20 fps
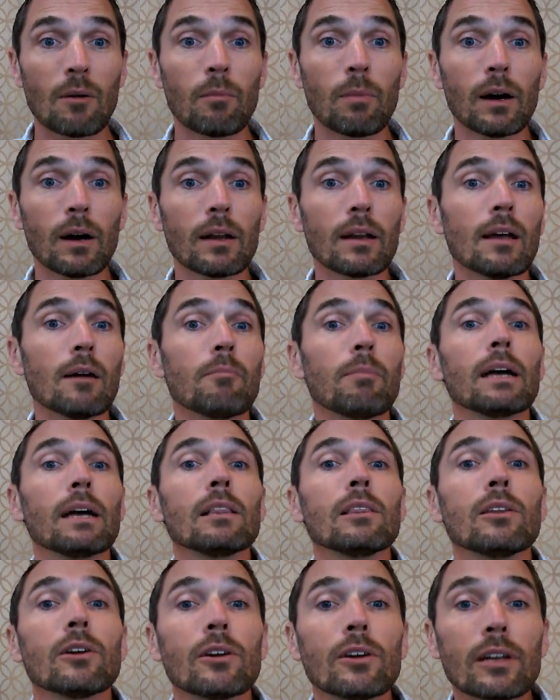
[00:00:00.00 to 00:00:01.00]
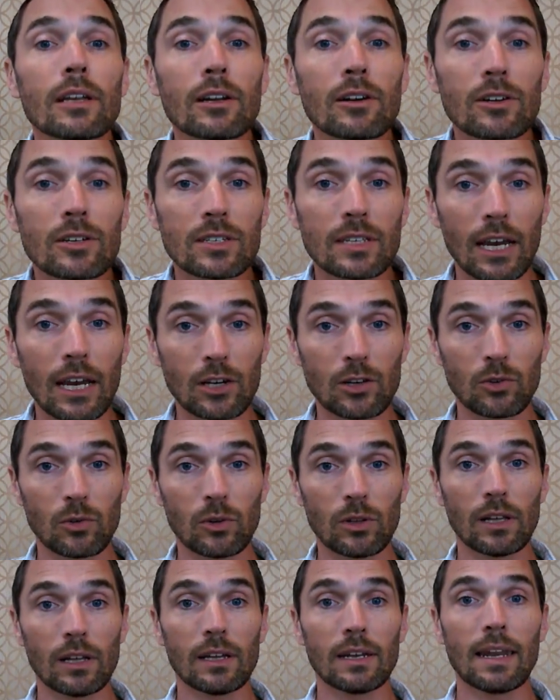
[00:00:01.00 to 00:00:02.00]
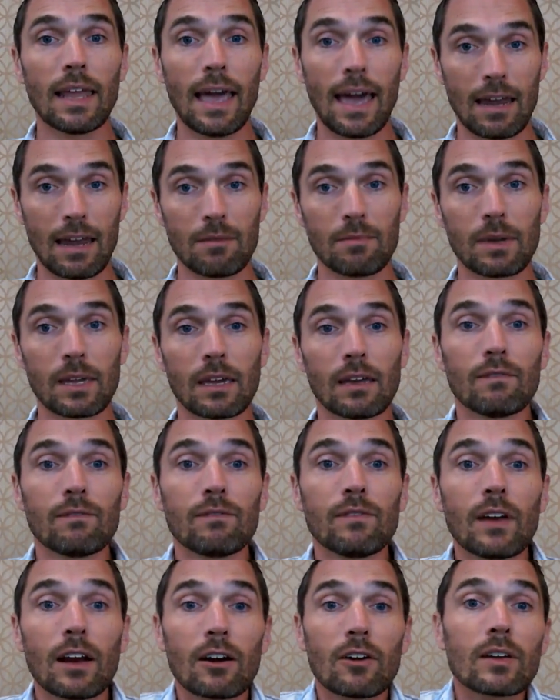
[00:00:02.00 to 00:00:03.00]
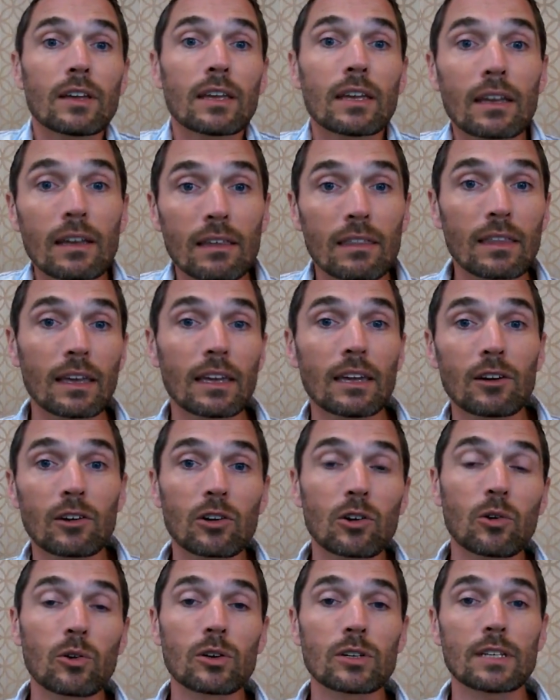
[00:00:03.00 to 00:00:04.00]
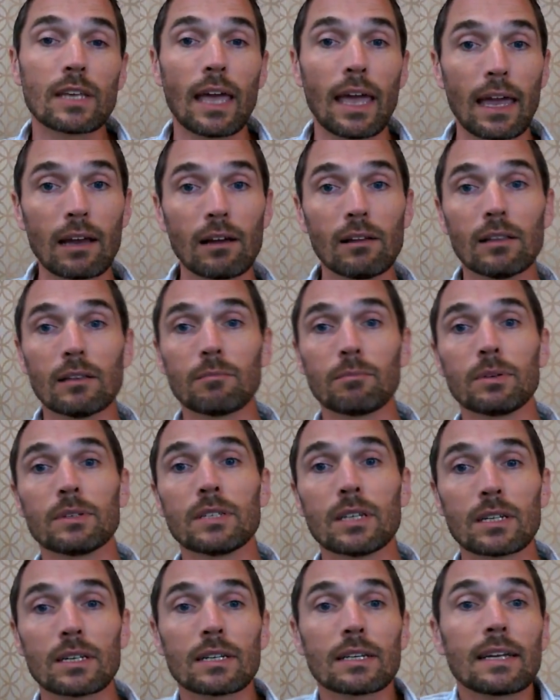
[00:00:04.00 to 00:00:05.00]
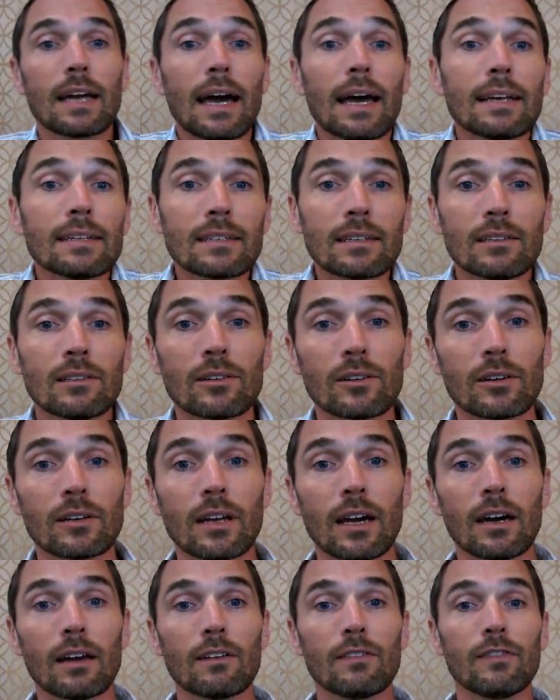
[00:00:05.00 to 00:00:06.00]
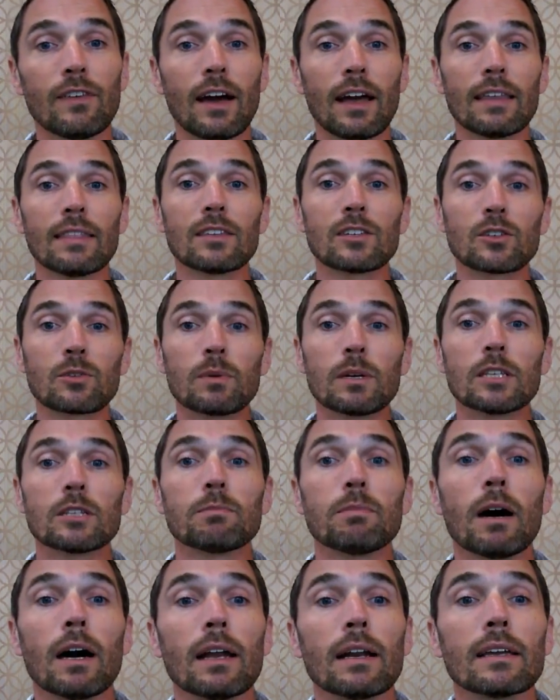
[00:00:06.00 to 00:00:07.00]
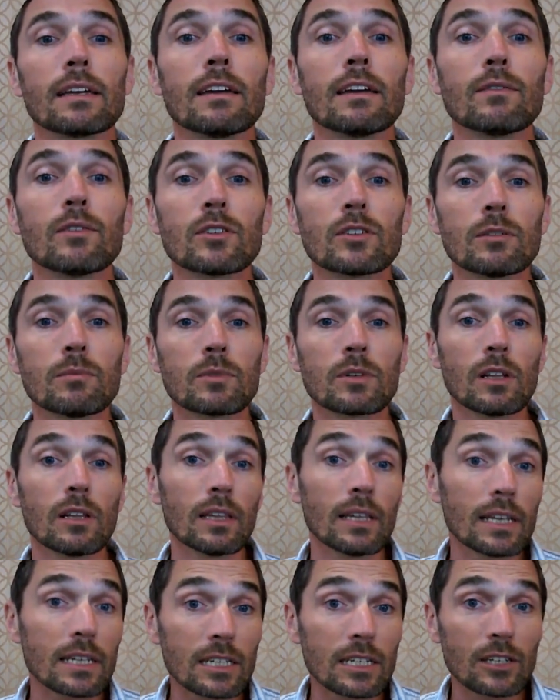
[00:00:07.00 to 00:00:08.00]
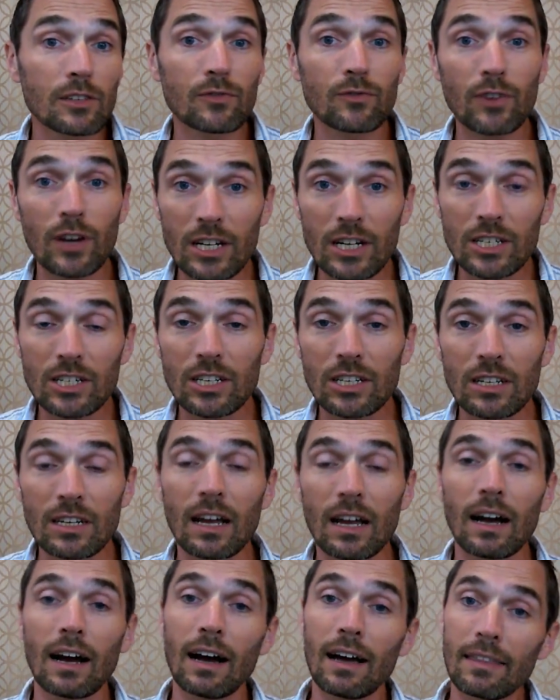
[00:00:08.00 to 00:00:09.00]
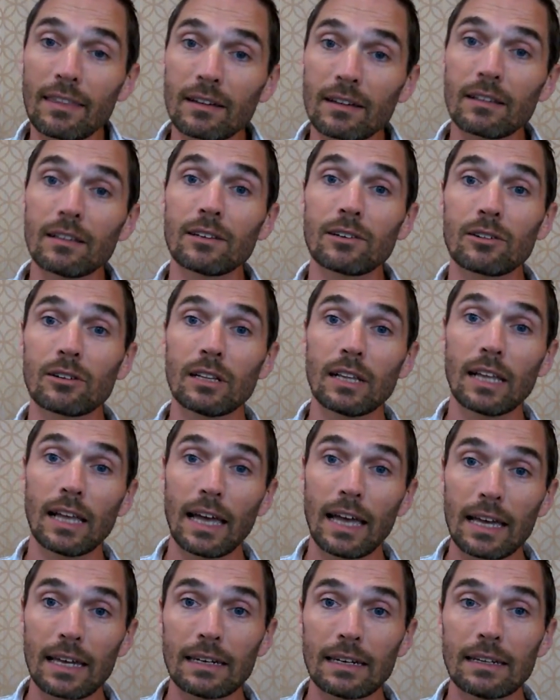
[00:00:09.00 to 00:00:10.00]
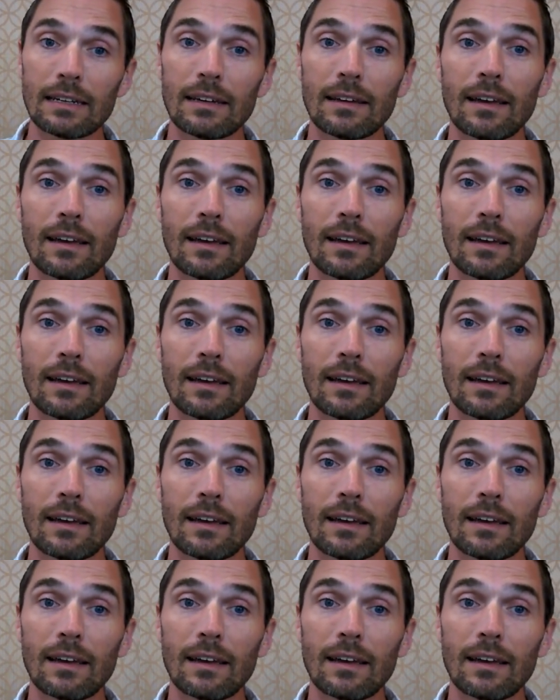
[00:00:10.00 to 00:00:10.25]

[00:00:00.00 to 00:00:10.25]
But by learning her sexual anatomy and varying the intercourse angle and position, guys can learn how to find the sweet spot and give her some delicious friction on the clitoral head